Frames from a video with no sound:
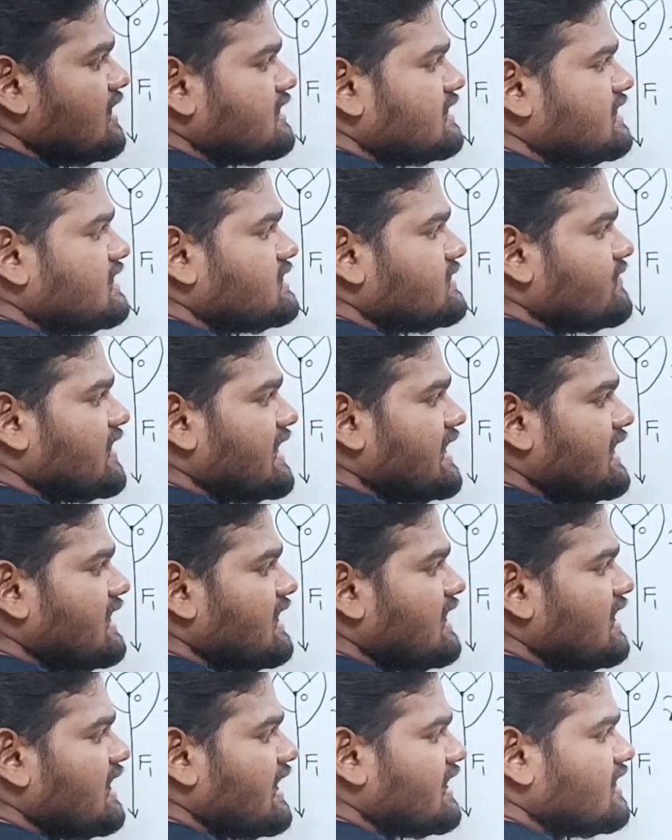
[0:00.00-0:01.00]
This
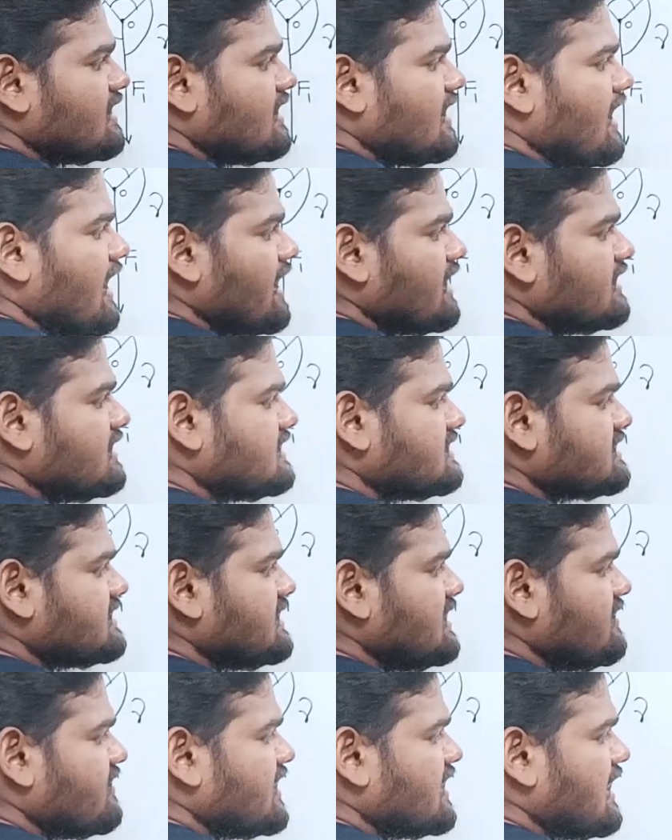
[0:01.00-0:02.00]
vertical line and this
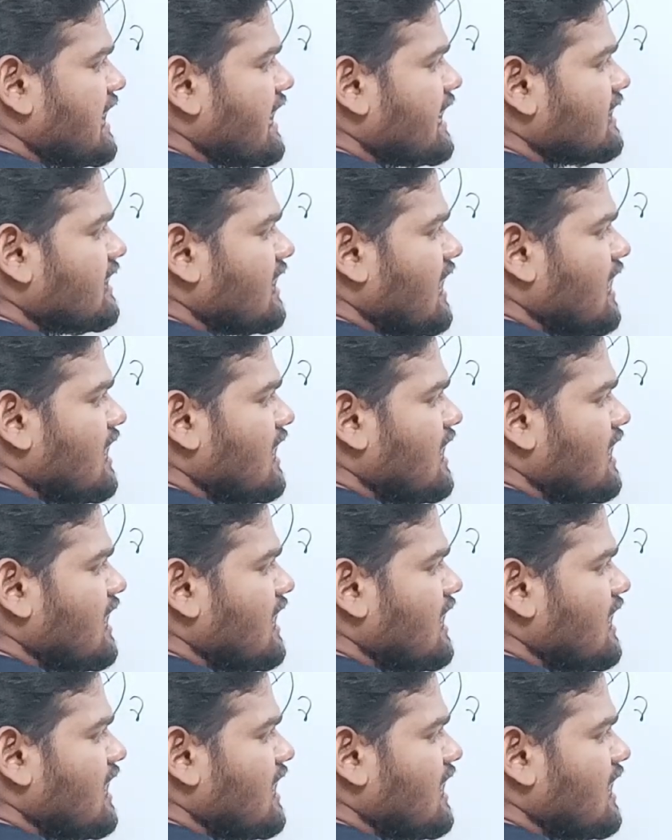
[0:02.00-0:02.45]
T1 line